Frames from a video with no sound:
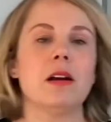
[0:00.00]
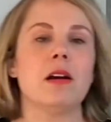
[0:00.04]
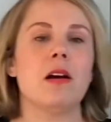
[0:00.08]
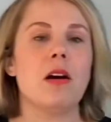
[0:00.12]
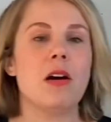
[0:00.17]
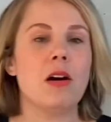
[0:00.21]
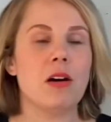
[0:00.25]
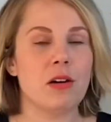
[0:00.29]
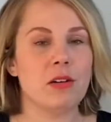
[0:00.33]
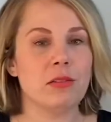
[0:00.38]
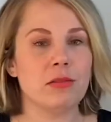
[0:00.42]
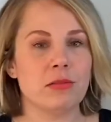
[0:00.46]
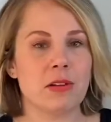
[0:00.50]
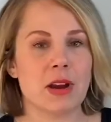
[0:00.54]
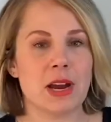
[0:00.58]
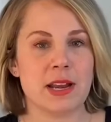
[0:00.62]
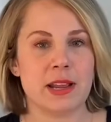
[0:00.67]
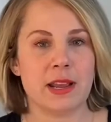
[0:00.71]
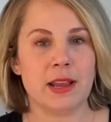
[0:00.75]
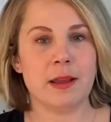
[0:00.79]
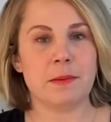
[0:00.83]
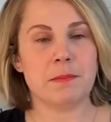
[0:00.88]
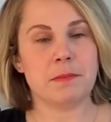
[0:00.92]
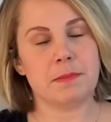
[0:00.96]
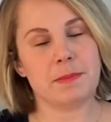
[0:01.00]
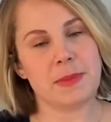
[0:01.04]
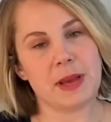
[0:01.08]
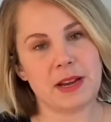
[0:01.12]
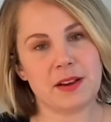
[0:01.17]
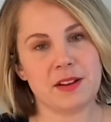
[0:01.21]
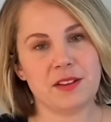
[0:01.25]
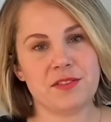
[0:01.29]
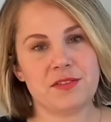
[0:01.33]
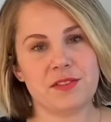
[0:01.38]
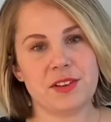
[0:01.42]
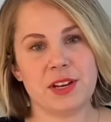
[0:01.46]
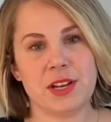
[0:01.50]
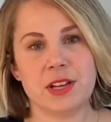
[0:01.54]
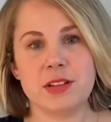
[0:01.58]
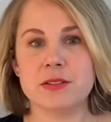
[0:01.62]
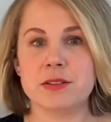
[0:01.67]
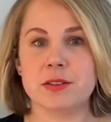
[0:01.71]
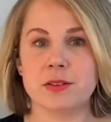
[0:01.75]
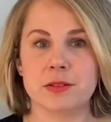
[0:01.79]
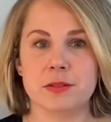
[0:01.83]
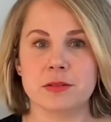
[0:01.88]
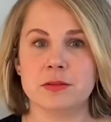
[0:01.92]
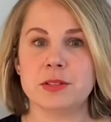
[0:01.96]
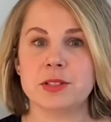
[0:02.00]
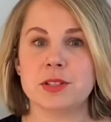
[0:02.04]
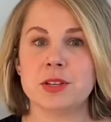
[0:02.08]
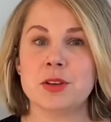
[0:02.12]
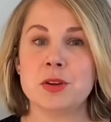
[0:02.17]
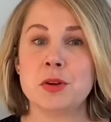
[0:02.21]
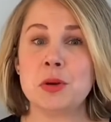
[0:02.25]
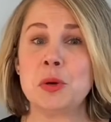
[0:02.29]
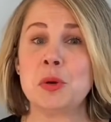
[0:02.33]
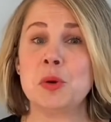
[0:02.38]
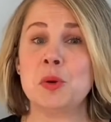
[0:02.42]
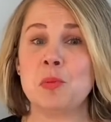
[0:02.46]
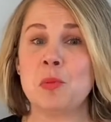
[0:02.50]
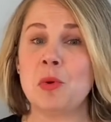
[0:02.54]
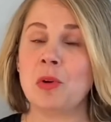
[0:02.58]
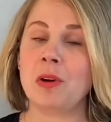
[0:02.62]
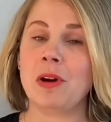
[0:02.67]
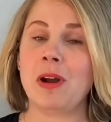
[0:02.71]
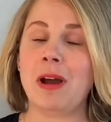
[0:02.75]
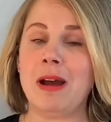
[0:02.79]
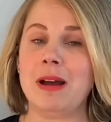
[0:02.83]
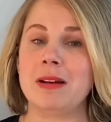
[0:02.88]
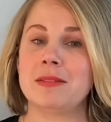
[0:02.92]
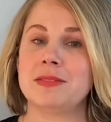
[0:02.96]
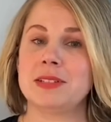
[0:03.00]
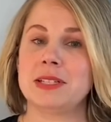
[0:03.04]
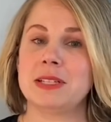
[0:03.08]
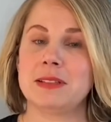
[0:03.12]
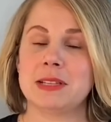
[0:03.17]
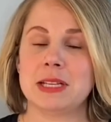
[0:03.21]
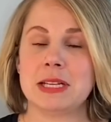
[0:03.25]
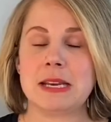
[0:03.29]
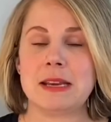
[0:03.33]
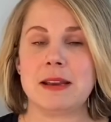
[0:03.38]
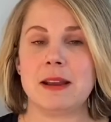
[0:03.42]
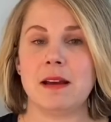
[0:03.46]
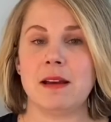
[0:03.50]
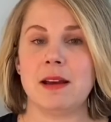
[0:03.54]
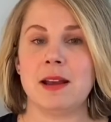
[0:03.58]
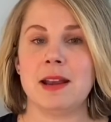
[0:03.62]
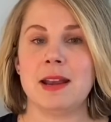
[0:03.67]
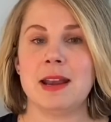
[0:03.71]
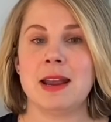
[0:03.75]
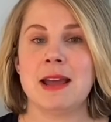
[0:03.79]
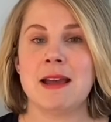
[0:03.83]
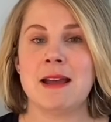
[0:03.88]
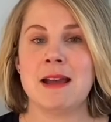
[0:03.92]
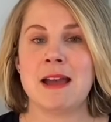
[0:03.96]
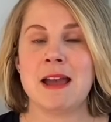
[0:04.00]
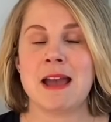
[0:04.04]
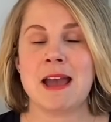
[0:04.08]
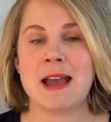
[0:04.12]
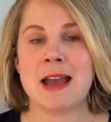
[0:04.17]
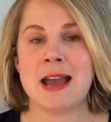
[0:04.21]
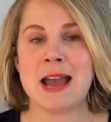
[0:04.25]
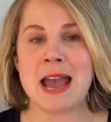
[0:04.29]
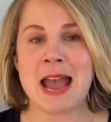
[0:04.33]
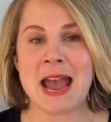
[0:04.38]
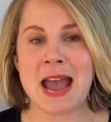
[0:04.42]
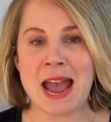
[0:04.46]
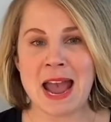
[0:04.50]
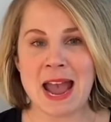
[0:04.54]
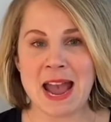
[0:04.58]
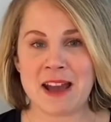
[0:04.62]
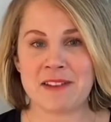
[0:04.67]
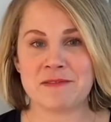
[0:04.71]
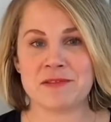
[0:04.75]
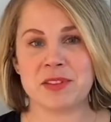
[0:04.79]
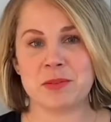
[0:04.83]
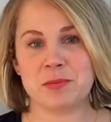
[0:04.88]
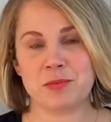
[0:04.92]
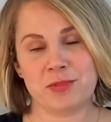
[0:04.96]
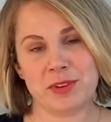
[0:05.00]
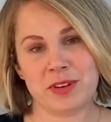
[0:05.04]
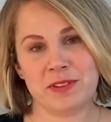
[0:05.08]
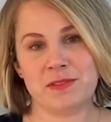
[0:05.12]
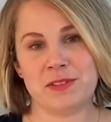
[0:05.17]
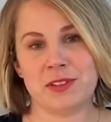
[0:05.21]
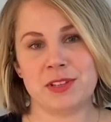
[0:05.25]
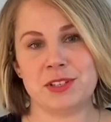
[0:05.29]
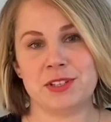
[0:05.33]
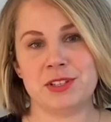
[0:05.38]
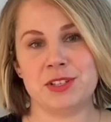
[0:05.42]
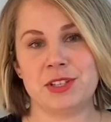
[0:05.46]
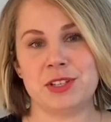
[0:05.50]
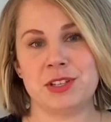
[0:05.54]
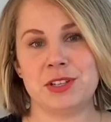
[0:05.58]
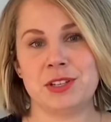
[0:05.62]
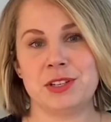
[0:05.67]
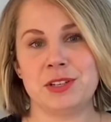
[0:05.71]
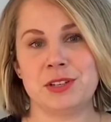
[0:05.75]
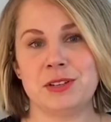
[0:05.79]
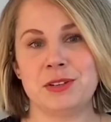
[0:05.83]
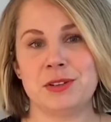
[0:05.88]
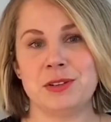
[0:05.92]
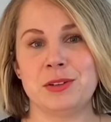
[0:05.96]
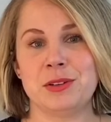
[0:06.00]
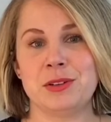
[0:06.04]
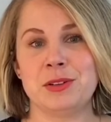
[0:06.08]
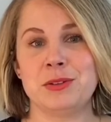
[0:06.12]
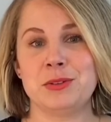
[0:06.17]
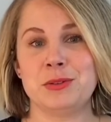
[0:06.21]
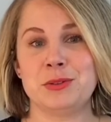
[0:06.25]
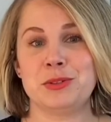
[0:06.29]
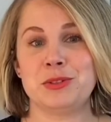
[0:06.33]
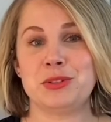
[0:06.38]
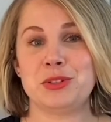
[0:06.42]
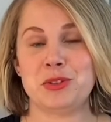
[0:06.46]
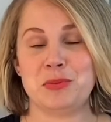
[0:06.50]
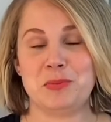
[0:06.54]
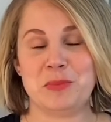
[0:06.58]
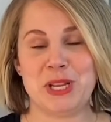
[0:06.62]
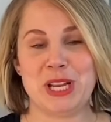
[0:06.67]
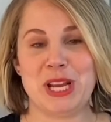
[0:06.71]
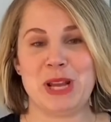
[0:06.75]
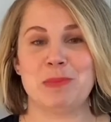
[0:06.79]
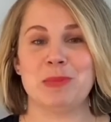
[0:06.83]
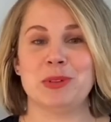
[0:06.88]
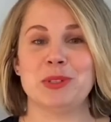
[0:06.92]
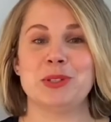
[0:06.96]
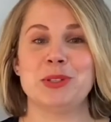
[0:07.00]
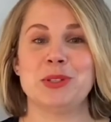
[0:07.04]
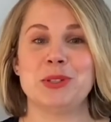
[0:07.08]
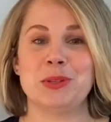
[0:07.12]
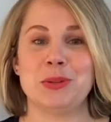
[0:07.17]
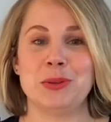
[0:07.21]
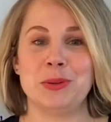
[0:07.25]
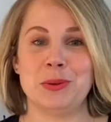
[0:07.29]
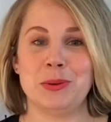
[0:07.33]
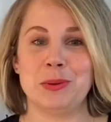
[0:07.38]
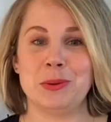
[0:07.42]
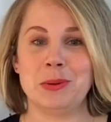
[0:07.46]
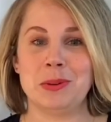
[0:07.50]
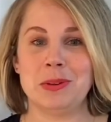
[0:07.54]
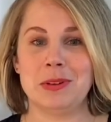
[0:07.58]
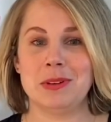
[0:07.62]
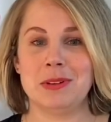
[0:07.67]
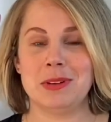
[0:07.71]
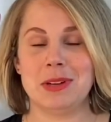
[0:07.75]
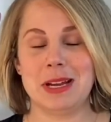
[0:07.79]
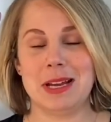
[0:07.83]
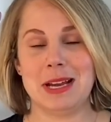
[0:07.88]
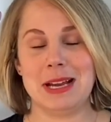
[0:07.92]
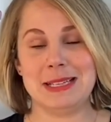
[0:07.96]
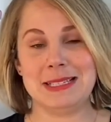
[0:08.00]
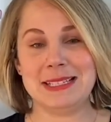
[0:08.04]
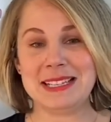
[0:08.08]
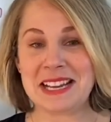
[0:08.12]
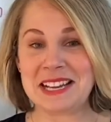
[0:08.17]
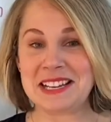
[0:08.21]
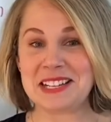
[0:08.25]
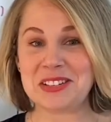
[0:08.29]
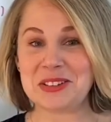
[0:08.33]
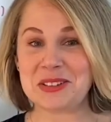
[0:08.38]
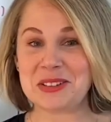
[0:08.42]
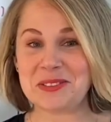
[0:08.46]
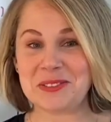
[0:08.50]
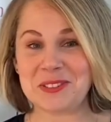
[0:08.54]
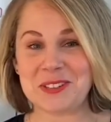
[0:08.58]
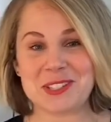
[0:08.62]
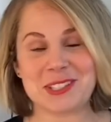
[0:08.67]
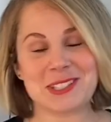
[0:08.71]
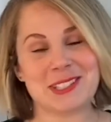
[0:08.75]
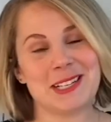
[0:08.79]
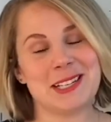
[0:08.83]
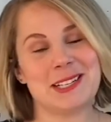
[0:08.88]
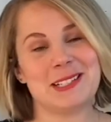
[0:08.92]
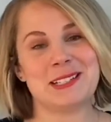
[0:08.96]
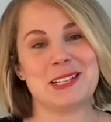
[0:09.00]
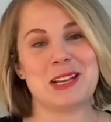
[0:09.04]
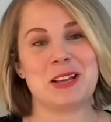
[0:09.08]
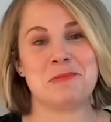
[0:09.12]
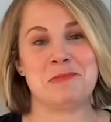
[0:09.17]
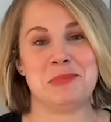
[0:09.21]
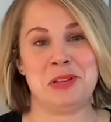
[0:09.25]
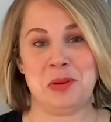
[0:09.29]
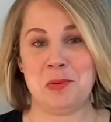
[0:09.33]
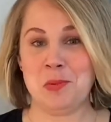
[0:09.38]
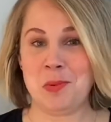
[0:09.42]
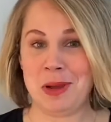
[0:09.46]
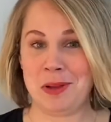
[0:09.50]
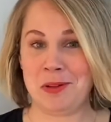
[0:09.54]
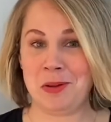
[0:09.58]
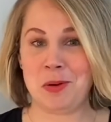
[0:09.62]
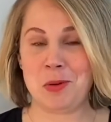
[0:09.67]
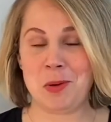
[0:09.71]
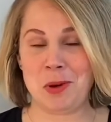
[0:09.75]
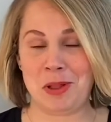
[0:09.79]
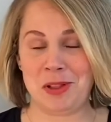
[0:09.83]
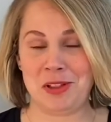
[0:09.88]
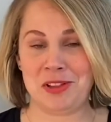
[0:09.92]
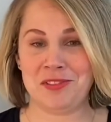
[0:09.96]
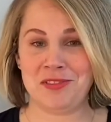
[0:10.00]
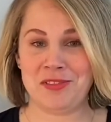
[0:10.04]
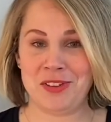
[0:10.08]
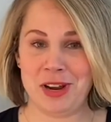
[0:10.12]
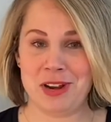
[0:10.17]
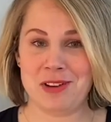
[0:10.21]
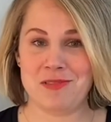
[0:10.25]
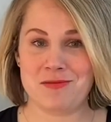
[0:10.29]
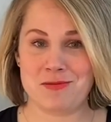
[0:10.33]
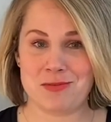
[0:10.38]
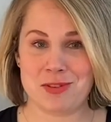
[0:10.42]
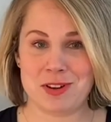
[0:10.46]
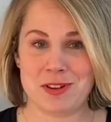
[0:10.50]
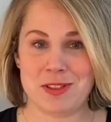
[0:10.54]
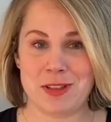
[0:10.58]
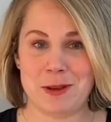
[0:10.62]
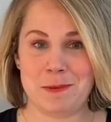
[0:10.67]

already benefiting those who more often than not have the privilege to be able to attend universities and be well qualified for them.